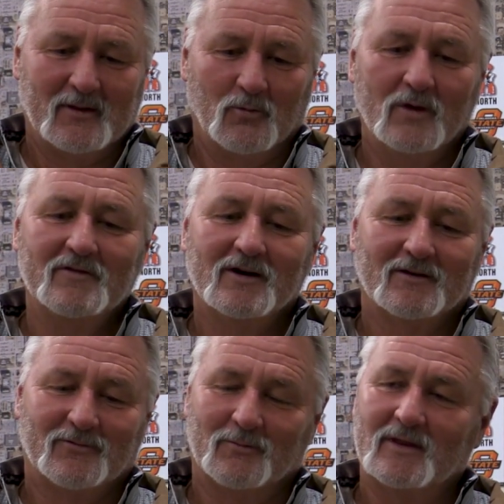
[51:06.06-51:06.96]
we've gone
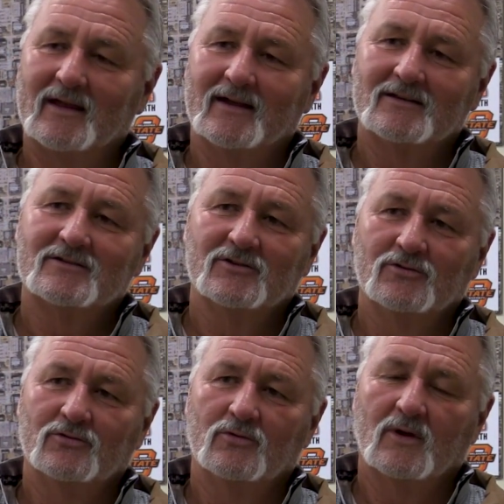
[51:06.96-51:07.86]
from that
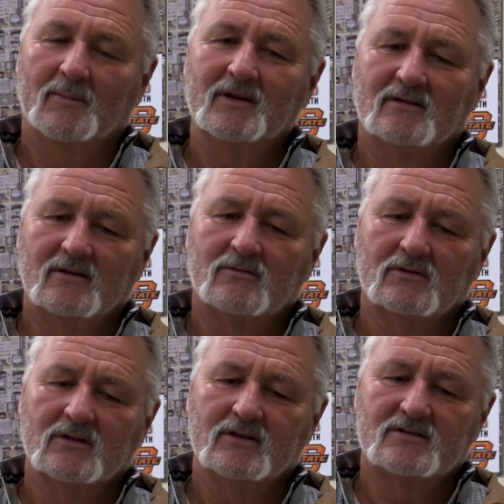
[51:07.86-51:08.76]
to, I mean,
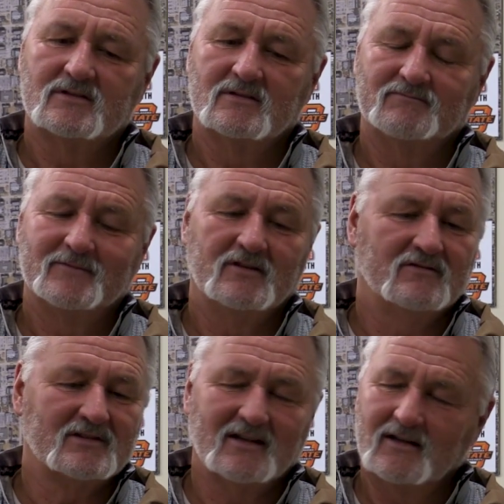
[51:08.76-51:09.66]
literally, you
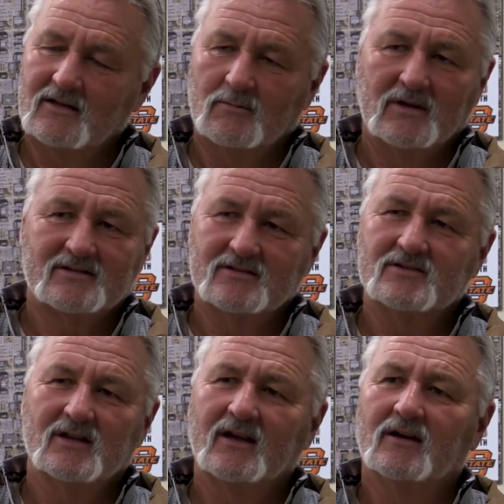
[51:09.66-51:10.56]
just got to get the
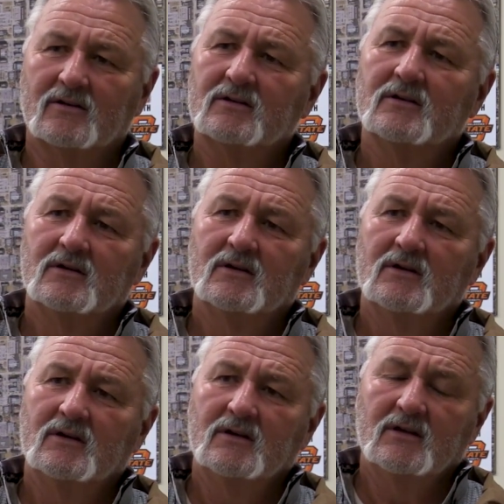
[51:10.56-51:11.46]
message out.
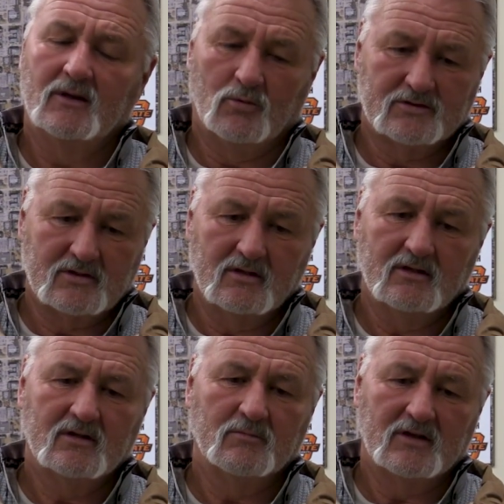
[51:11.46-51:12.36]
And once
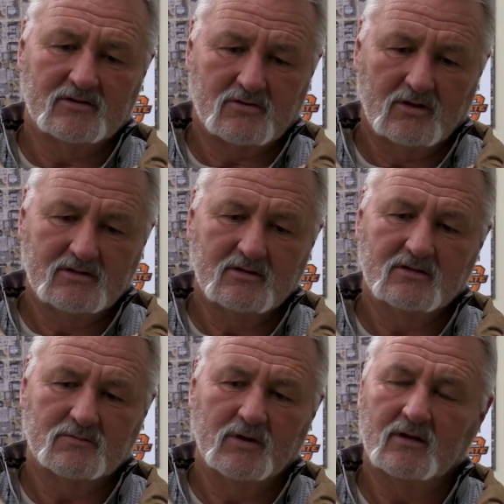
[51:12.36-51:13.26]
again, administration
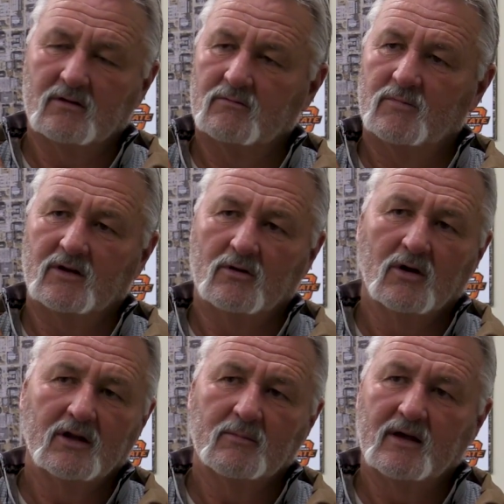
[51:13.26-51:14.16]
has been
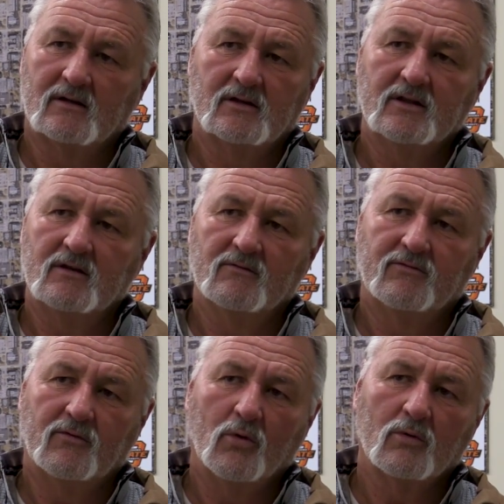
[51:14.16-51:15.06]
great about leading
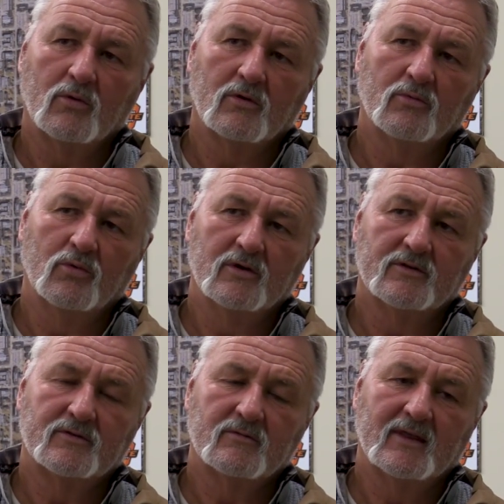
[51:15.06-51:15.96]
forward
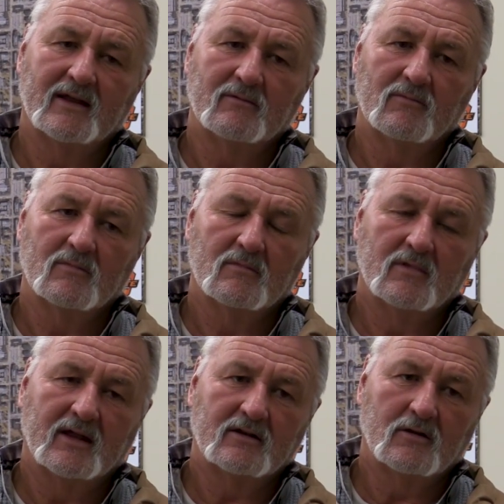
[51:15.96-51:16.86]
with
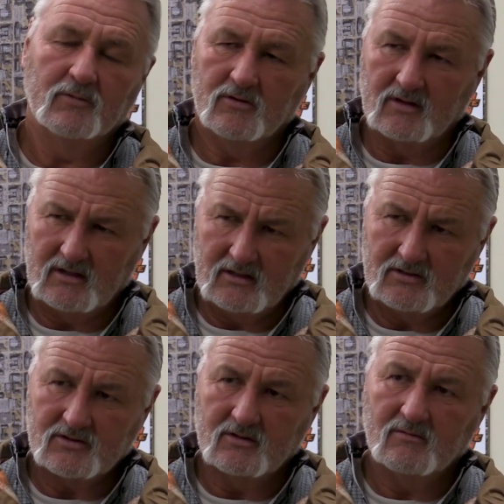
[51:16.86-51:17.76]
that
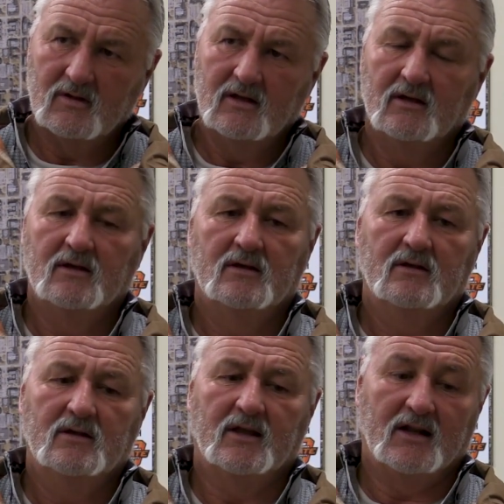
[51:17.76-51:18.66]
communication
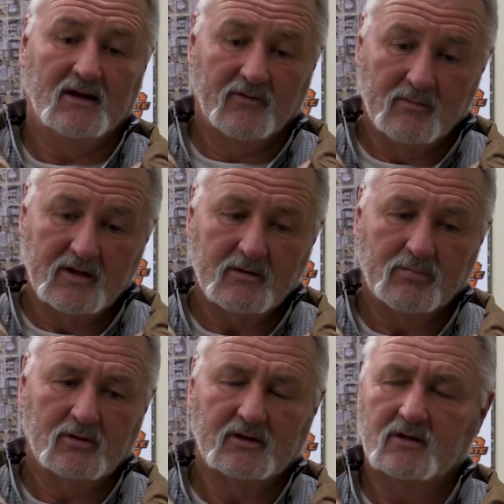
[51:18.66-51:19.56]
and everybody
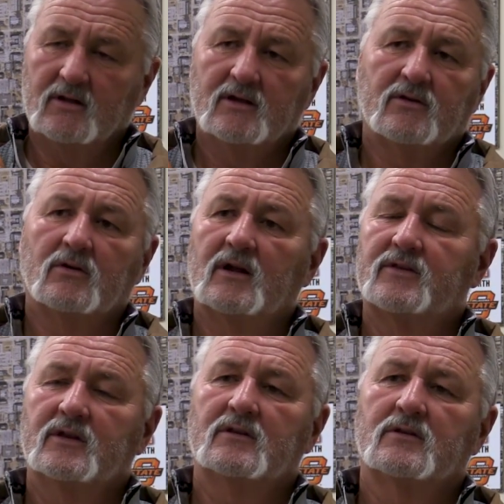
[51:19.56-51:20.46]
pulling together. I
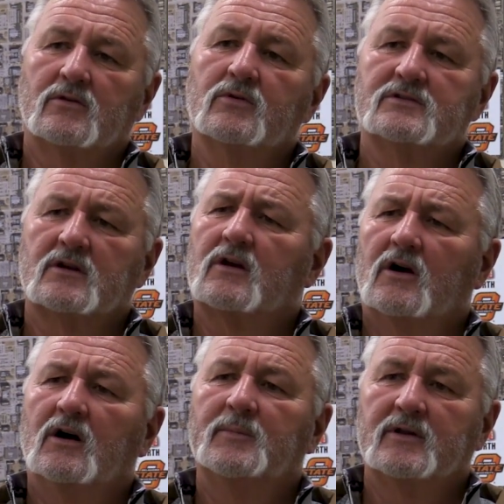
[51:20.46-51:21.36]
think that there is a
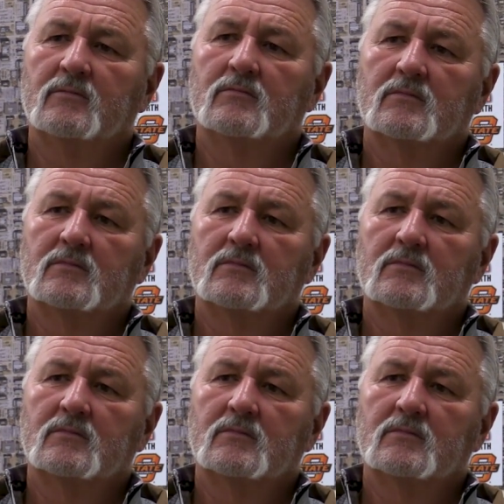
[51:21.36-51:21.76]
common